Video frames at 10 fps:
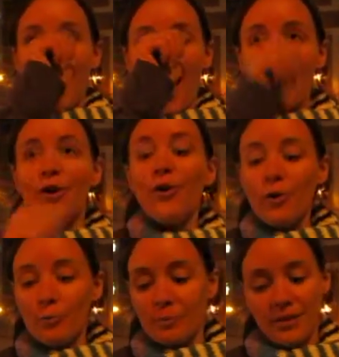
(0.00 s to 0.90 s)
I
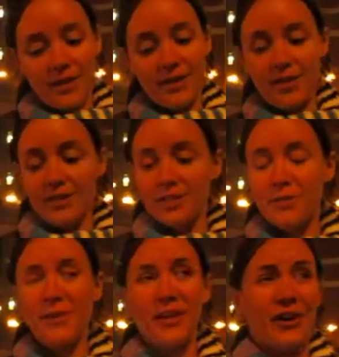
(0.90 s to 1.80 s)
hope
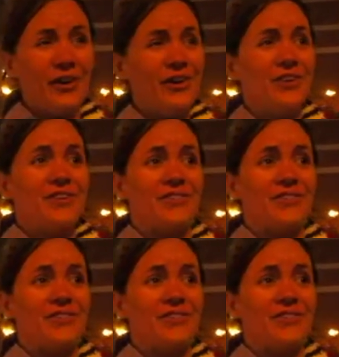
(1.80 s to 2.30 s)
to be heard,